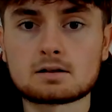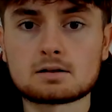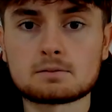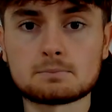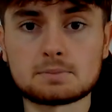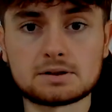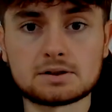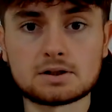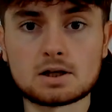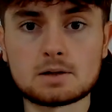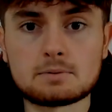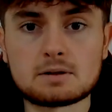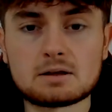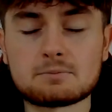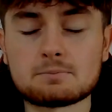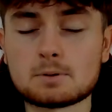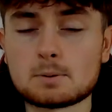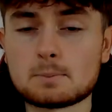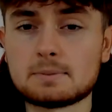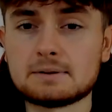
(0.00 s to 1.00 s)

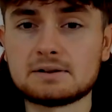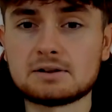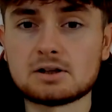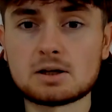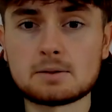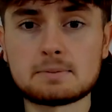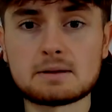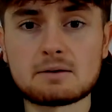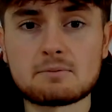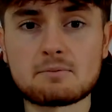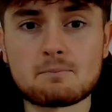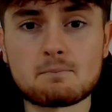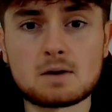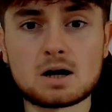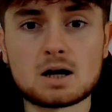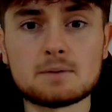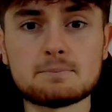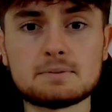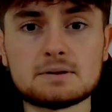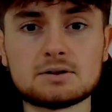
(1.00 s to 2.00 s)
Beterbiev, but Beterbiev
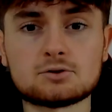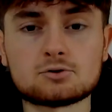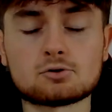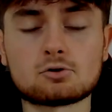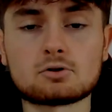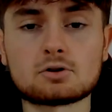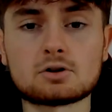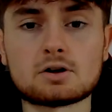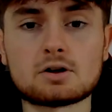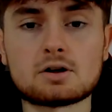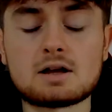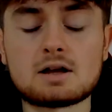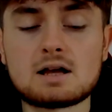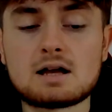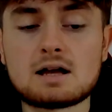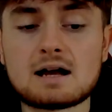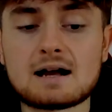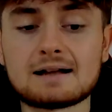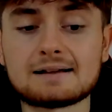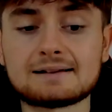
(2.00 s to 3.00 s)
might be stronger
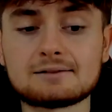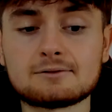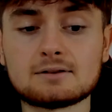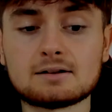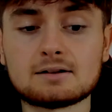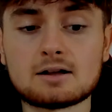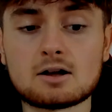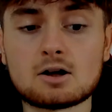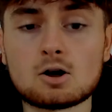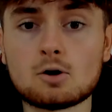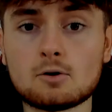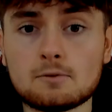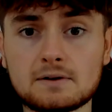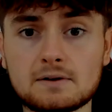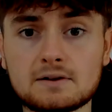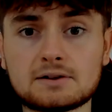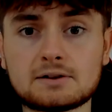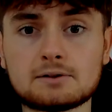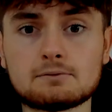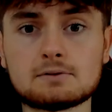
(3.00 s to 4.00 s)
at
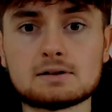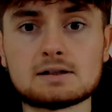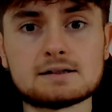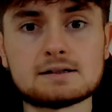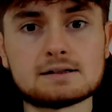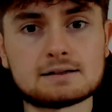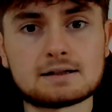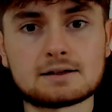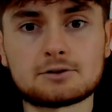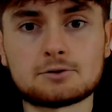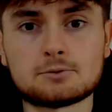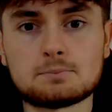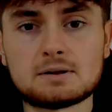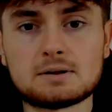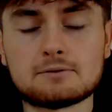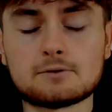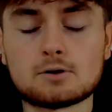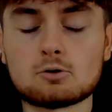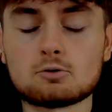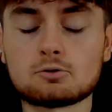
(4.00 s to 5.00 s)
offensively than that of
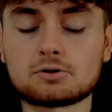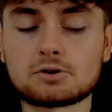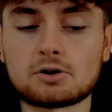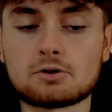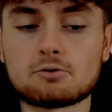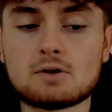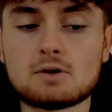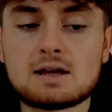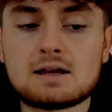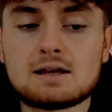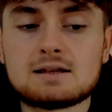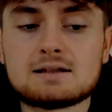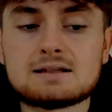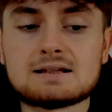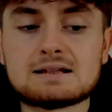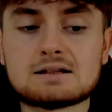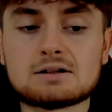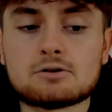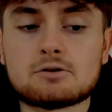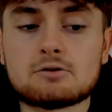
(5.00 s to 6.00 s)
Bivol. So,
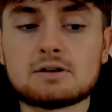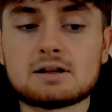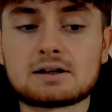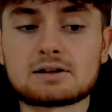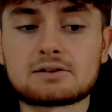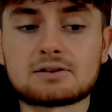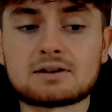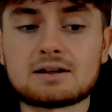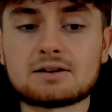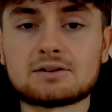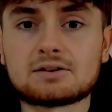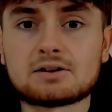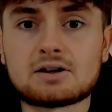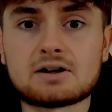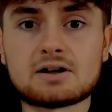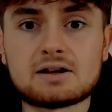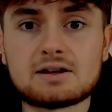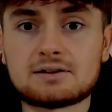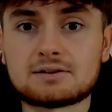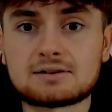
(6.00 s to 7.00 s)
you know, like I
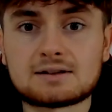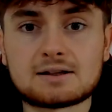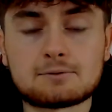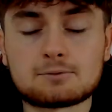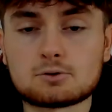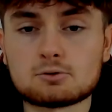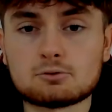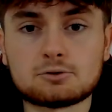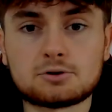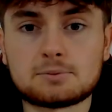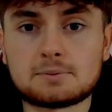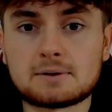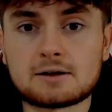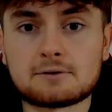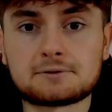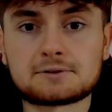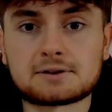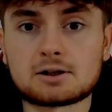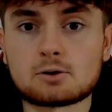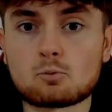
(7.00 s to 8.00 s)
say, it's difficult to be
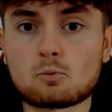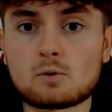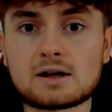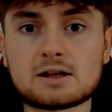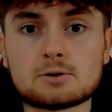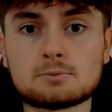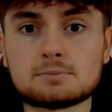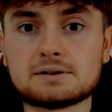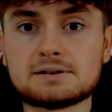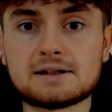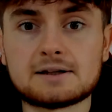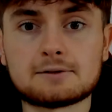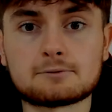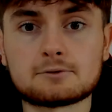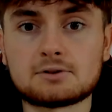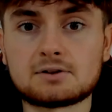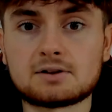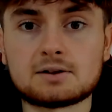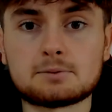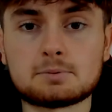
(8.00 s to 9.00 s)
able to kind of weigh up the
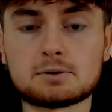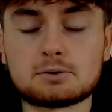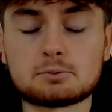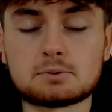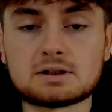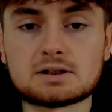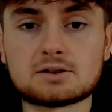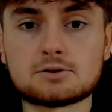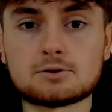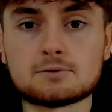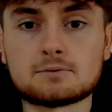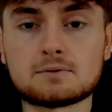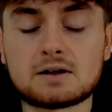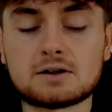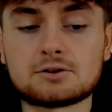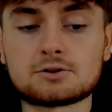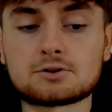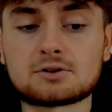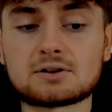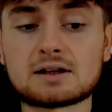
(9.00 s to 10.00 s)
differences between the two
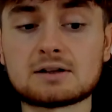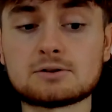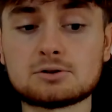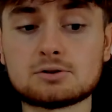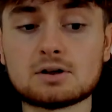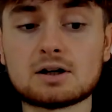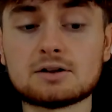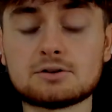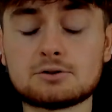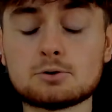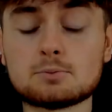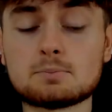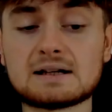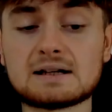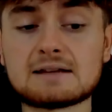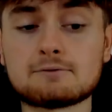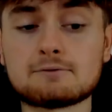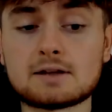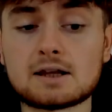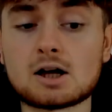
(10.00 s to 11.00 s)
fighters, because I do
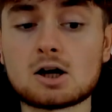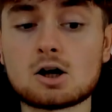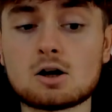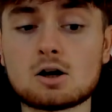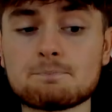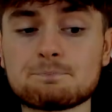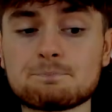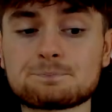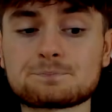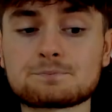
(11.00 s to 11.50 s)
believe they are